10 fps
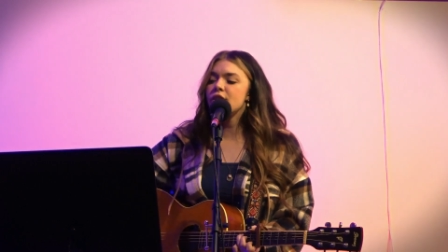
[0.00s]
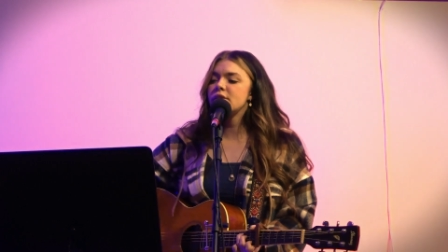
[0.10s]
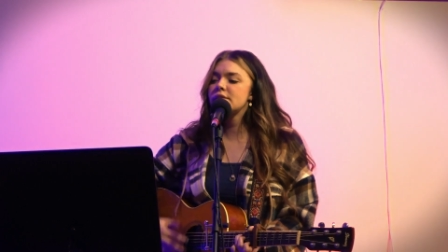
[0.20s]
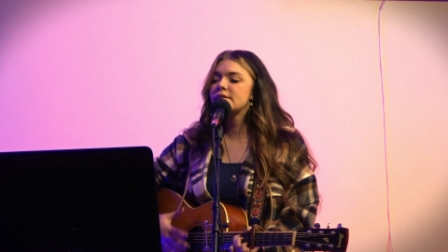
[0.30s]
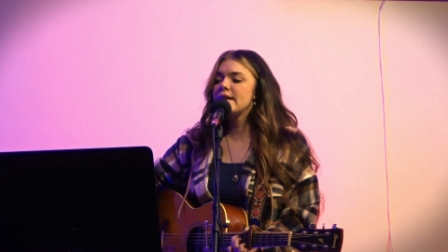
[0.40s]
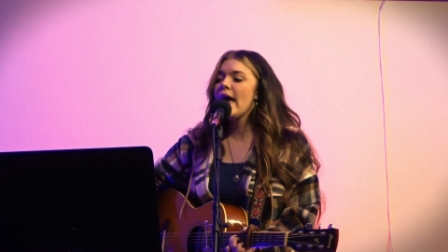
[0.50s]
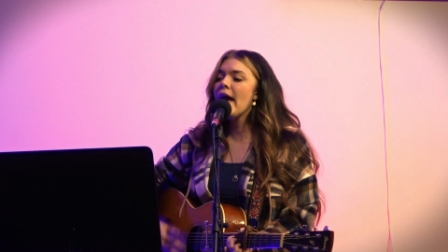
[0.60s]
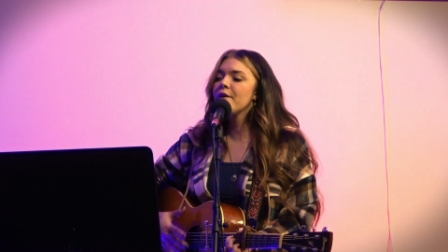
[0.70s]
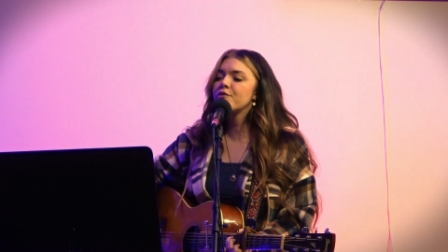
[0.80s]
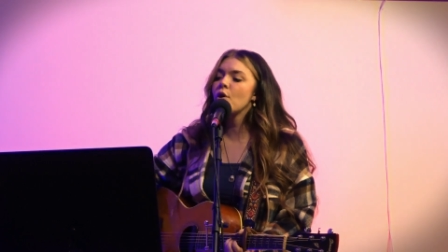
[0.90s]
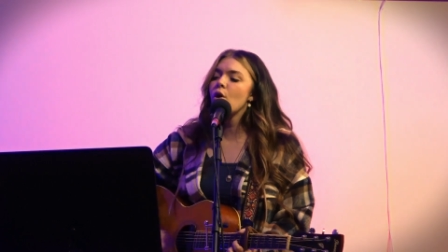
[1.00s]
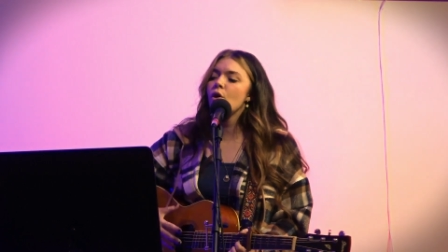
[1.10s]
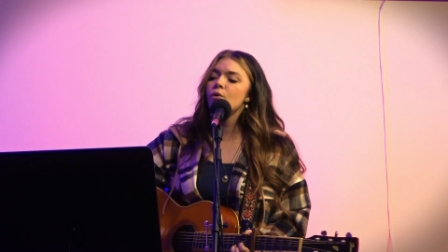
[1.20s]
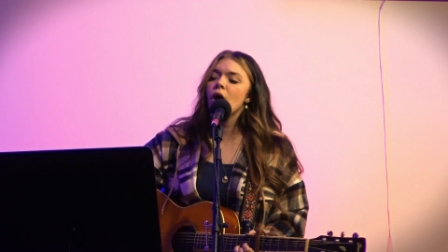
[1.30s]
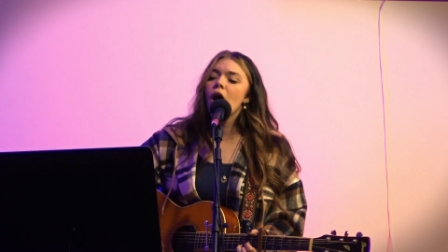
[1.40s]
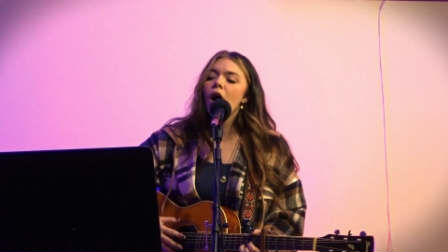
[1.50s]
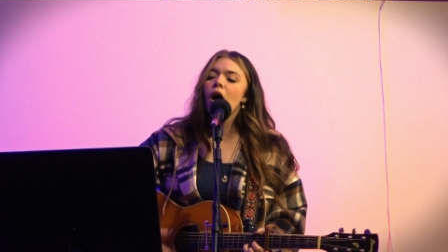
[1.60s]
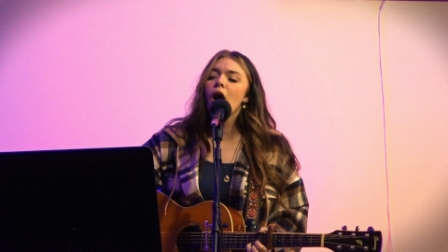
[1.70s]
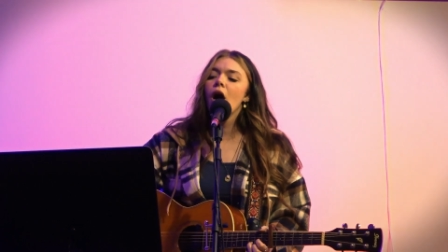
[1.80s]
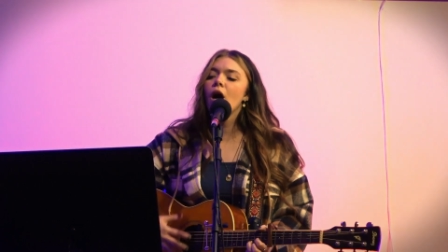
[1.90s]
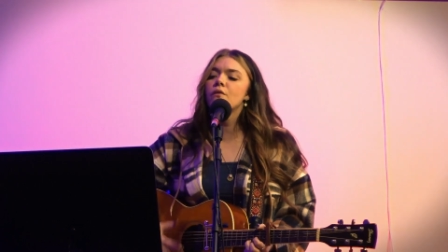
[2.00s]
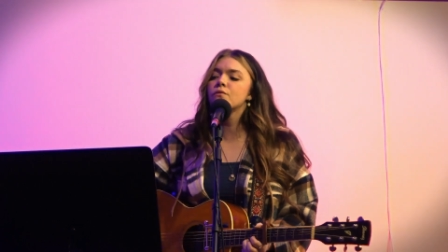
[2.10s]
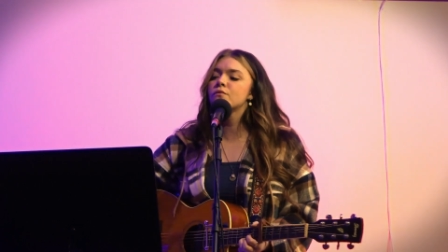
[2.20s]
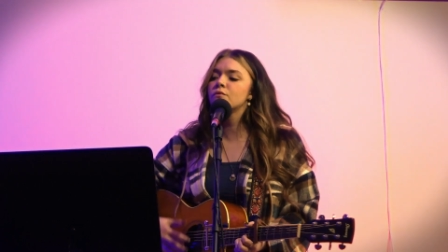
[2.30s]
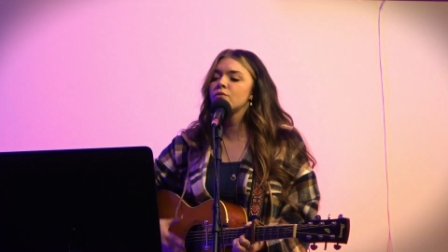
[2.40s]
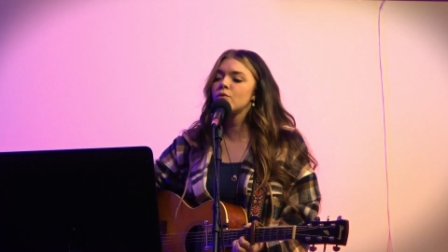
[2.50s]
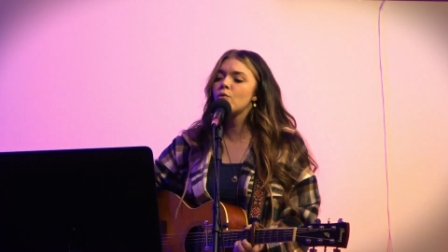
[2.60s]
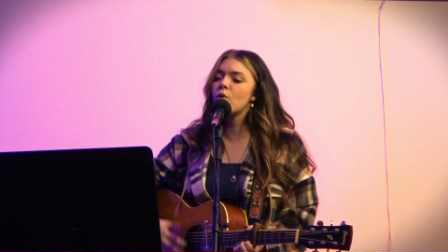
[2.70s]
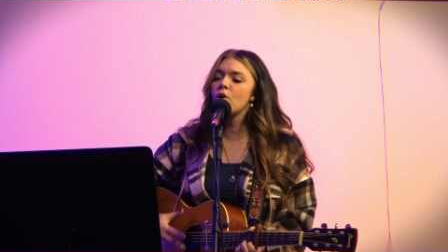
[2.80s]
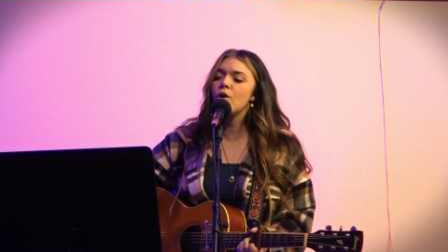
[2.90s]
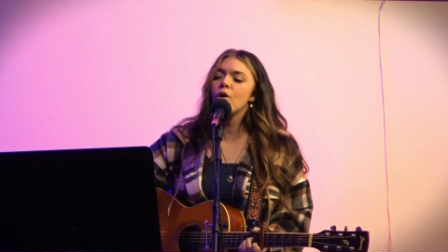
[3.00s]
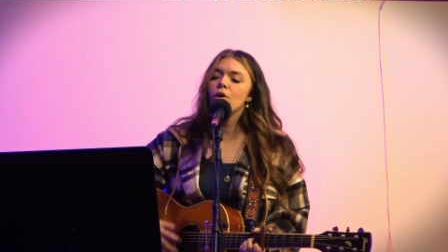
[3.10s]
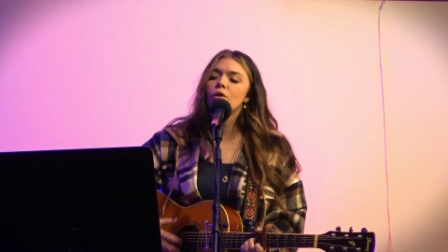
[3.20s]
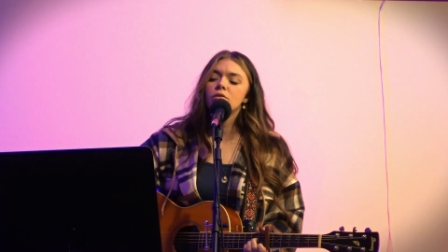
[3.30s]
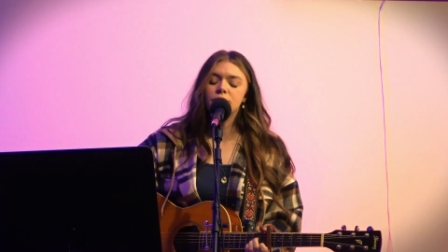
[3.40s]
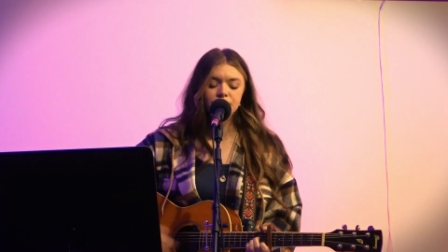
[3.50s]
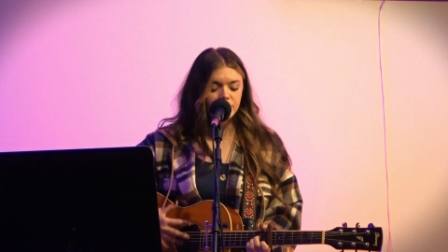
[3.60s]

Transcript: The savior of the world.